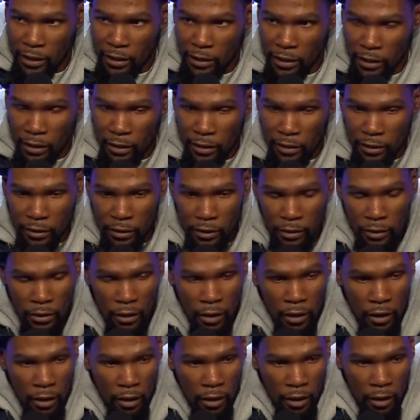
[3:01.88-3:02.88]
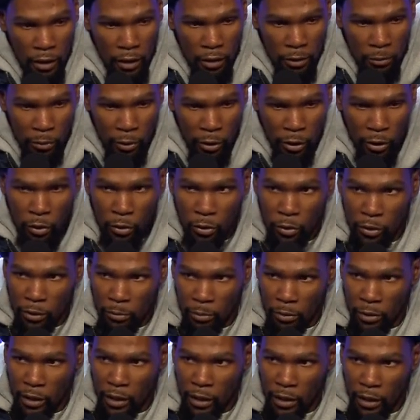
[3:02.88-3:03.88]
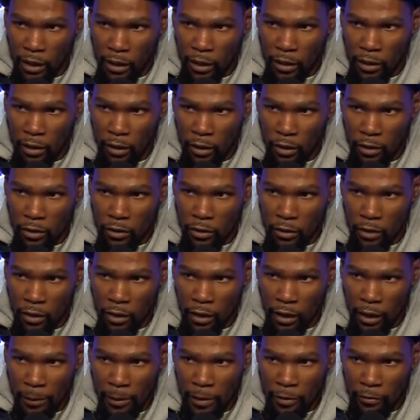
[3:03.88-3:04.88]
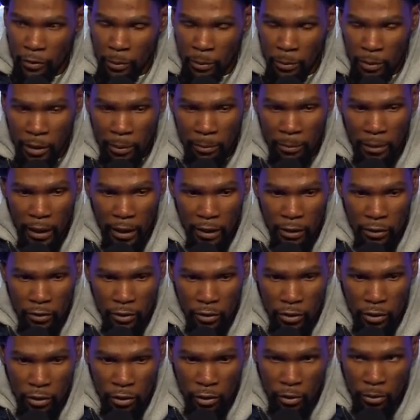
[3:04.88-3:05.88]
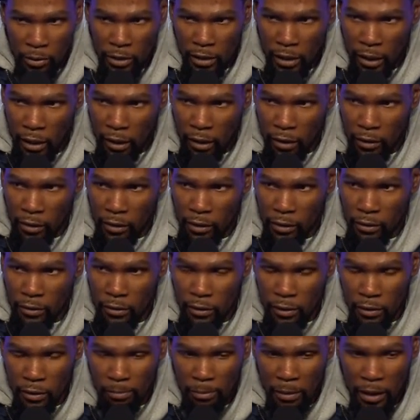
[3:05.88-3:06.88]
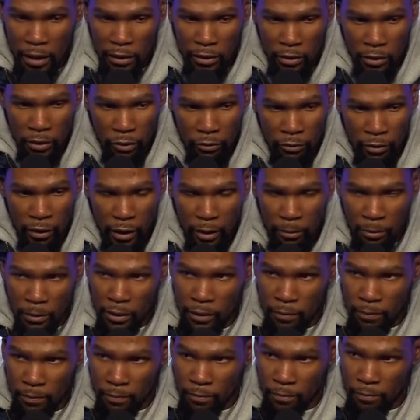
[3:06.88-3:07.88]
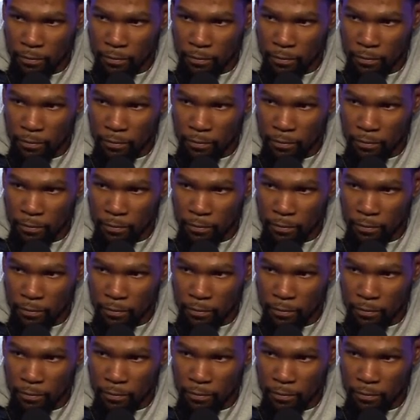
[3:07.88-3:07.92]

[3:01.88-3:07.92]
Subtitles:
like this. And it's pretty cool he bringing that All-Star Game MVP back to his hometown and back to his family.